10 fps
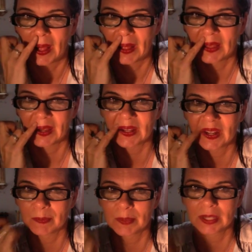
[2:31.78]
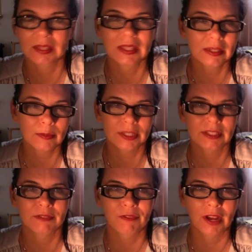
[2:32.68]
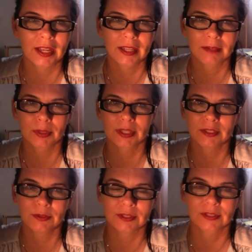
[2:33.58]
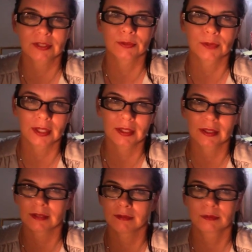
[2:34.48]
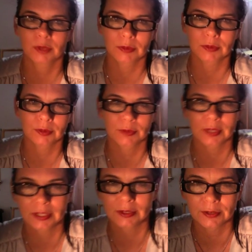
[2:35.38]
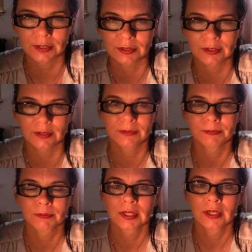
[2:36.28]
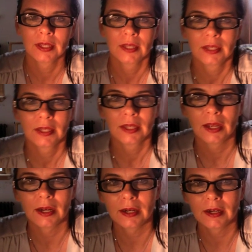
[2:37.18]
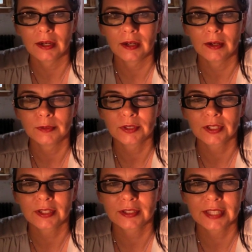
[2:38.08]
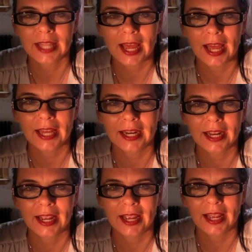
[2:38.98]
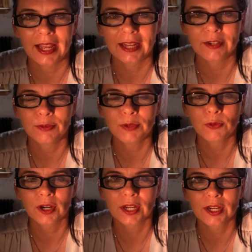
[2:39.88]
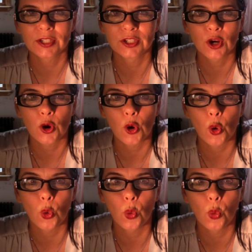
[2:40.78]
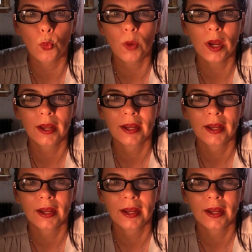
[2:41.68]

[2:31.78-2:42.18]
They can be a little bit defiant, but they do it in such a way people don't really notice. So, um, so there's that, and you'll be working on your home